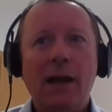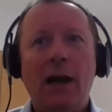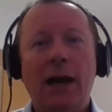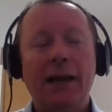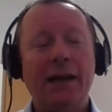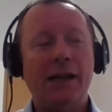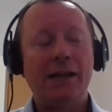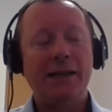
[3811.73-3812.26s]

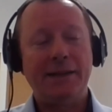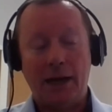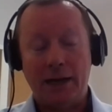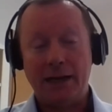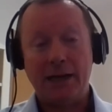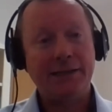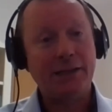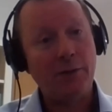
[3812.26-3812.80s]
And I
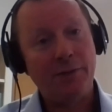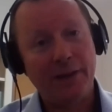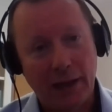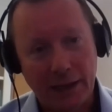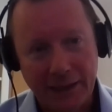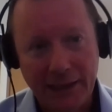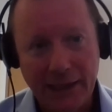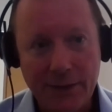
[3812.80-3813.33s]
don't think
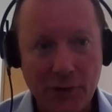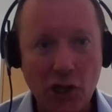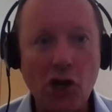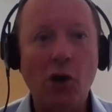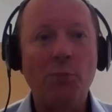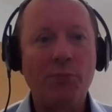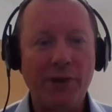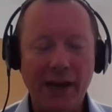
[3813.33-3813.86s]
I can give a
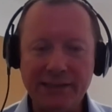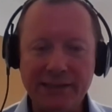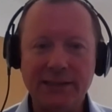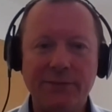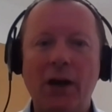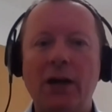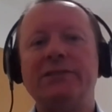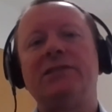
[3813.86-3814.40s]
comprehensive
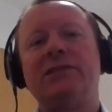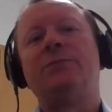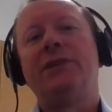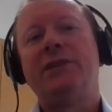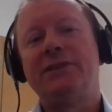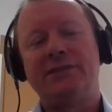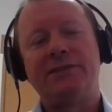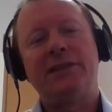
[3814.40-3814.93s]
answer
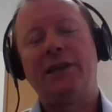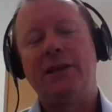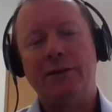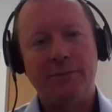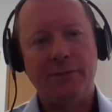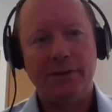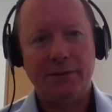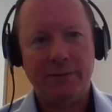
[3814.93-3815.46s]
because, you know,
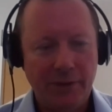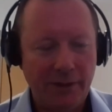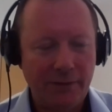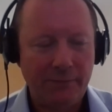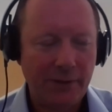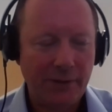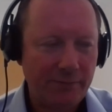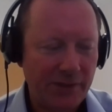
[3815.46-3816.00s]

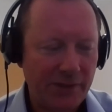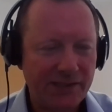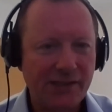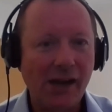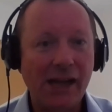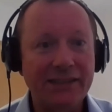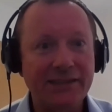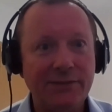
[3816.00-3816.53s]
the
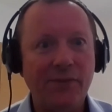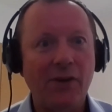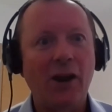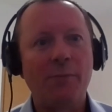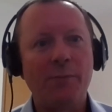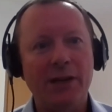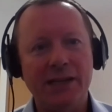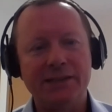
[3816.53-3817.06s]
science
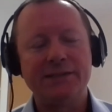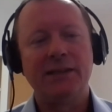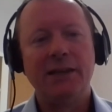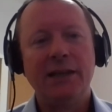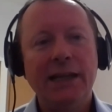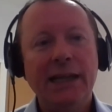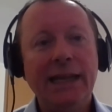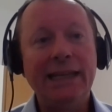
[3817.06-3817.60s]
environment is
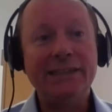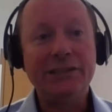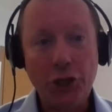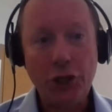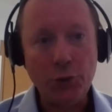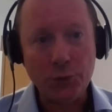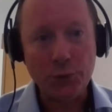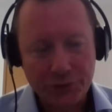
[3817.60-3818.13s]

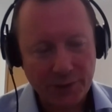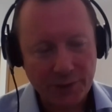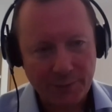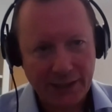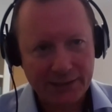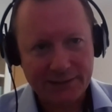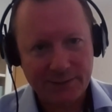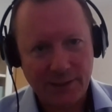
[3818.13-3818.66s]
huge. I
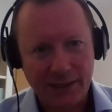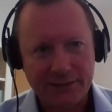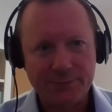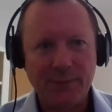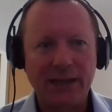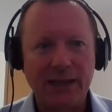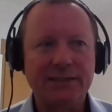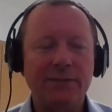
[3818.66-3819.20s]
mean, it's
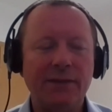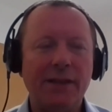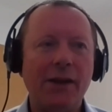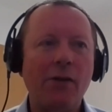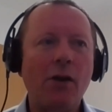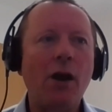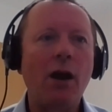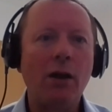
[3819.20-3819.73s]
massive, and
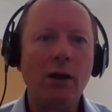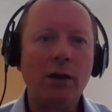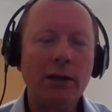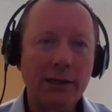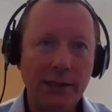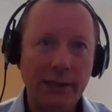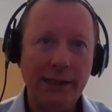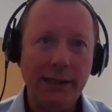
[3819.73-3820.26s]
there are
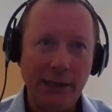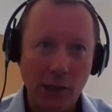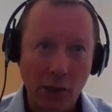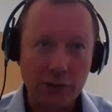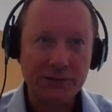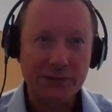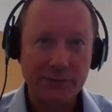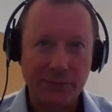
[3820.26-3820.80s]
clearly
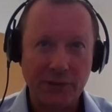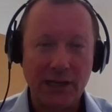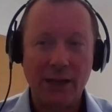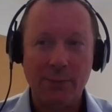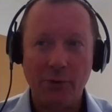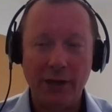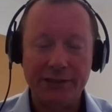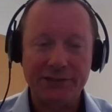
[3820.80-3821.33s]
lots of
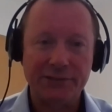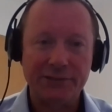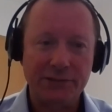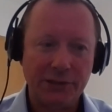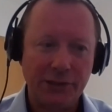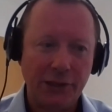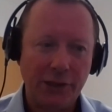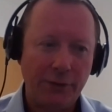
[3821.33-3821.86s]
collaborations that
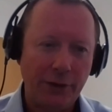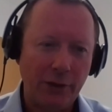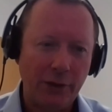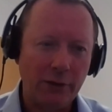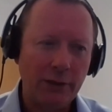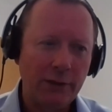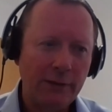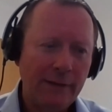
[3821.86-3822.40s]
are going
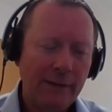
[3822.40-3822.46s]
on.